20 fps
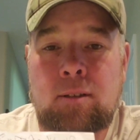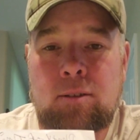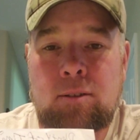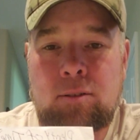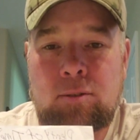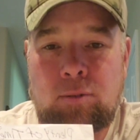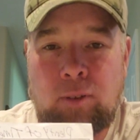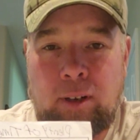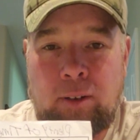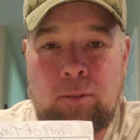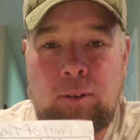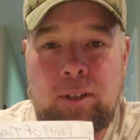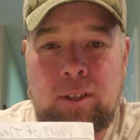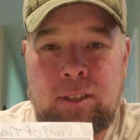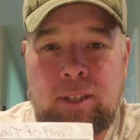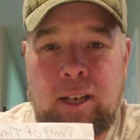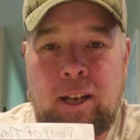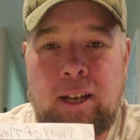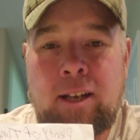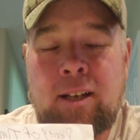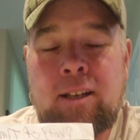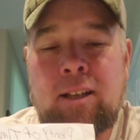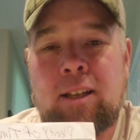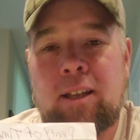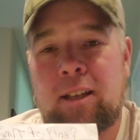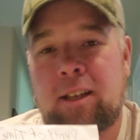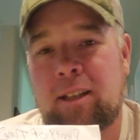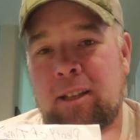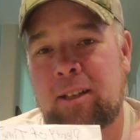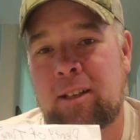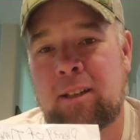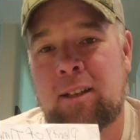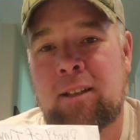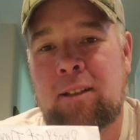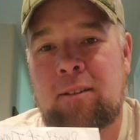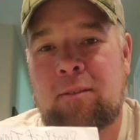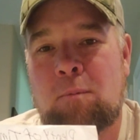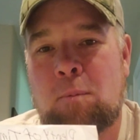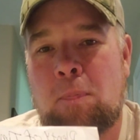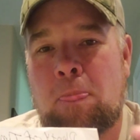So anyways, yeah, and
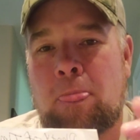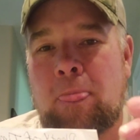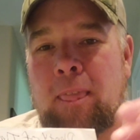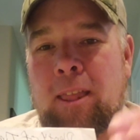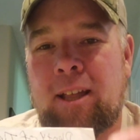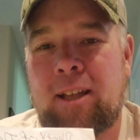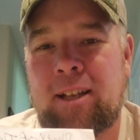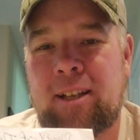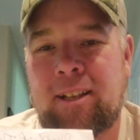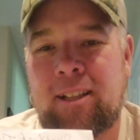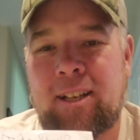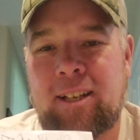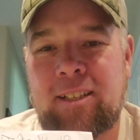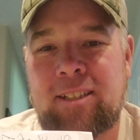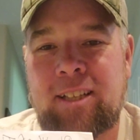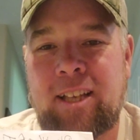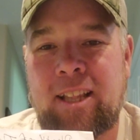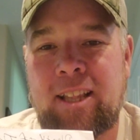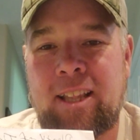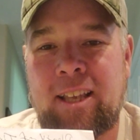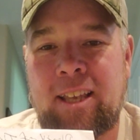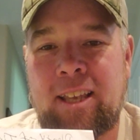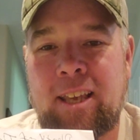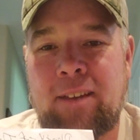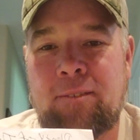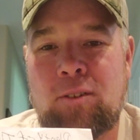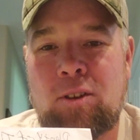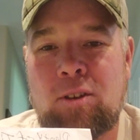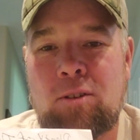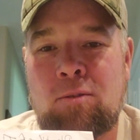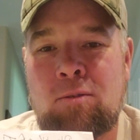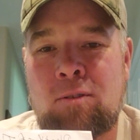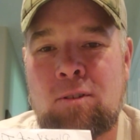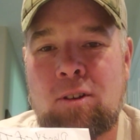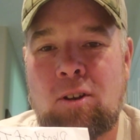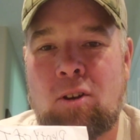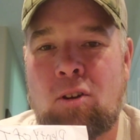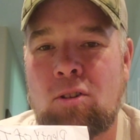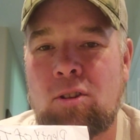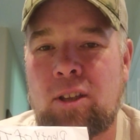like I say, they give you
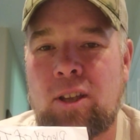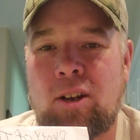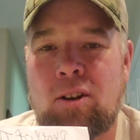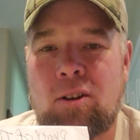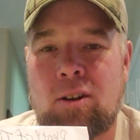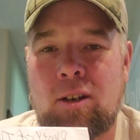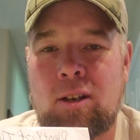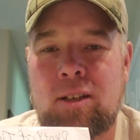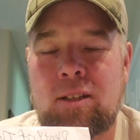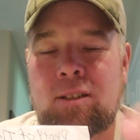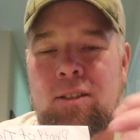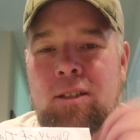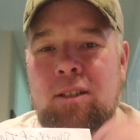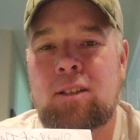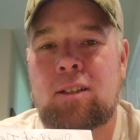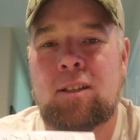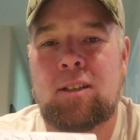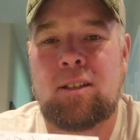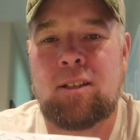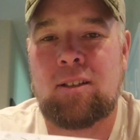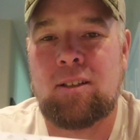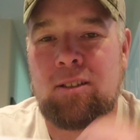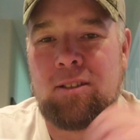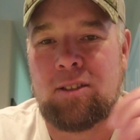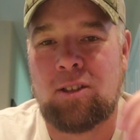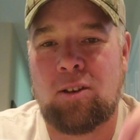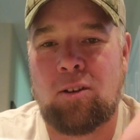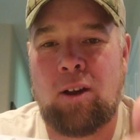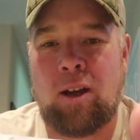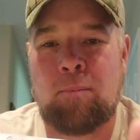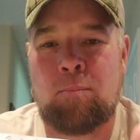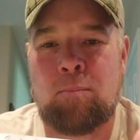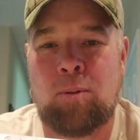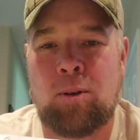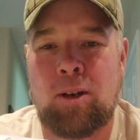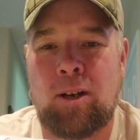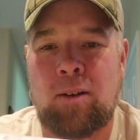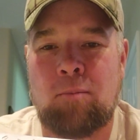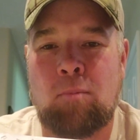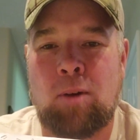all the yardage. So I
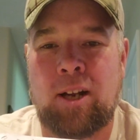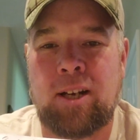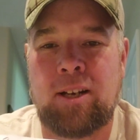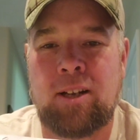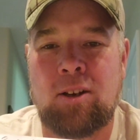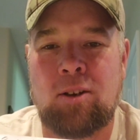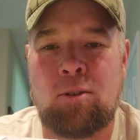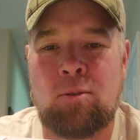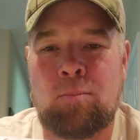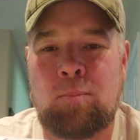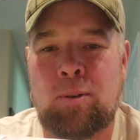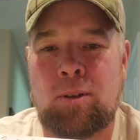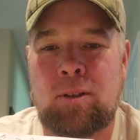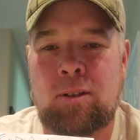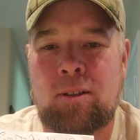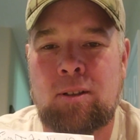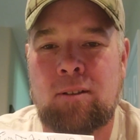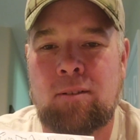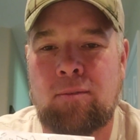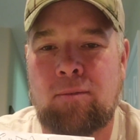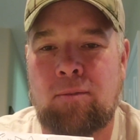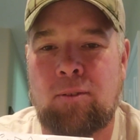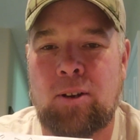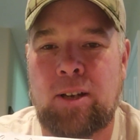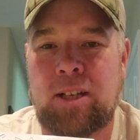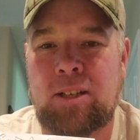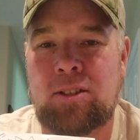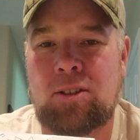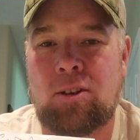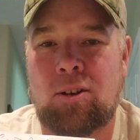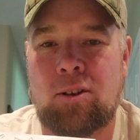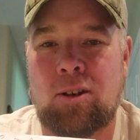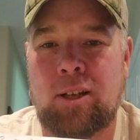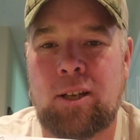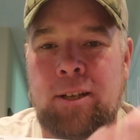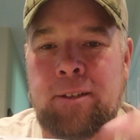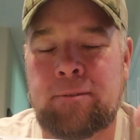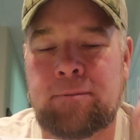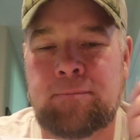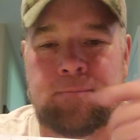put in my dope for each
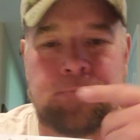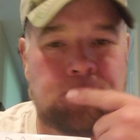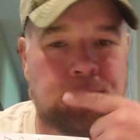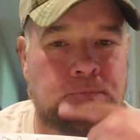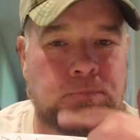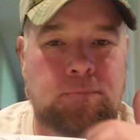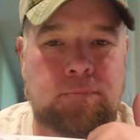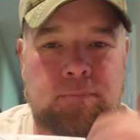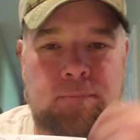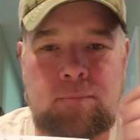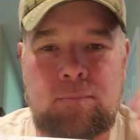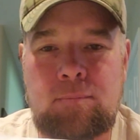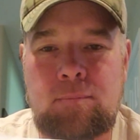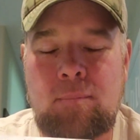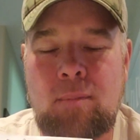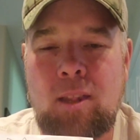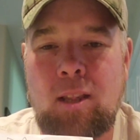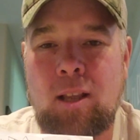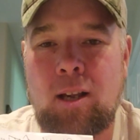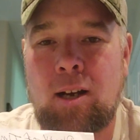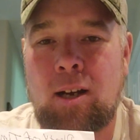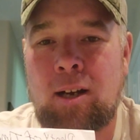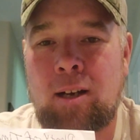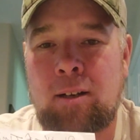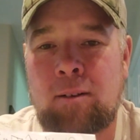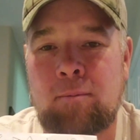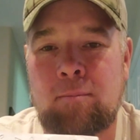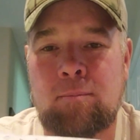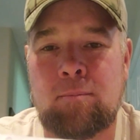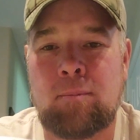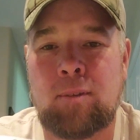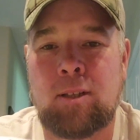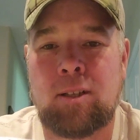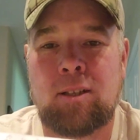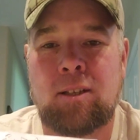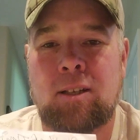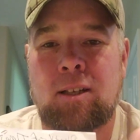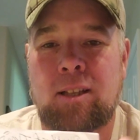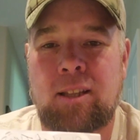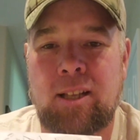target,
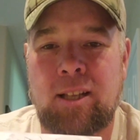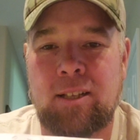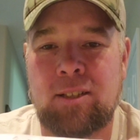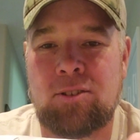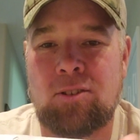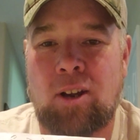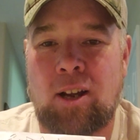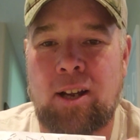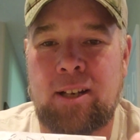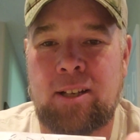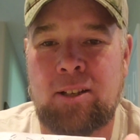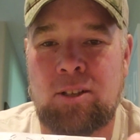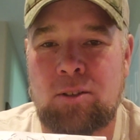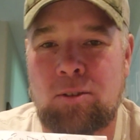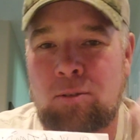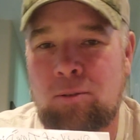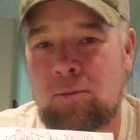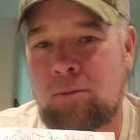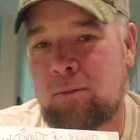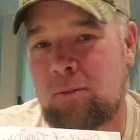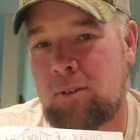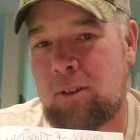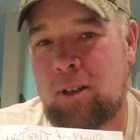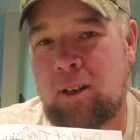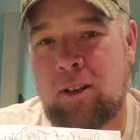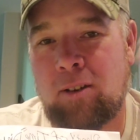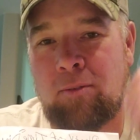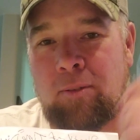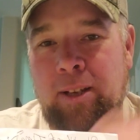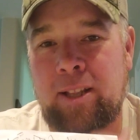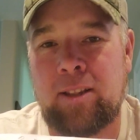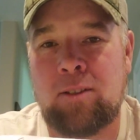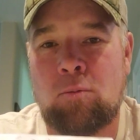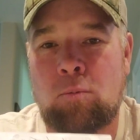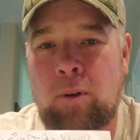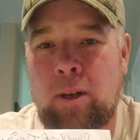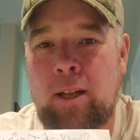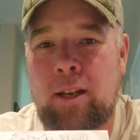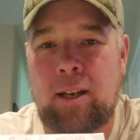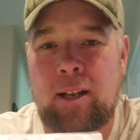and then try to read the
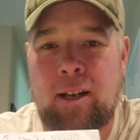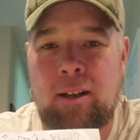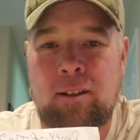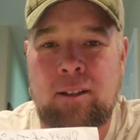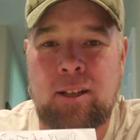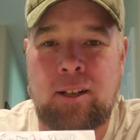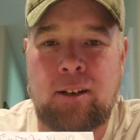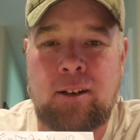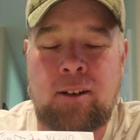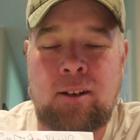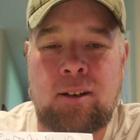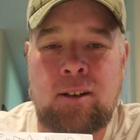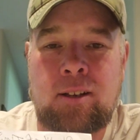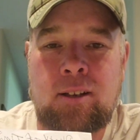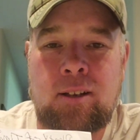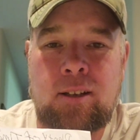wind out there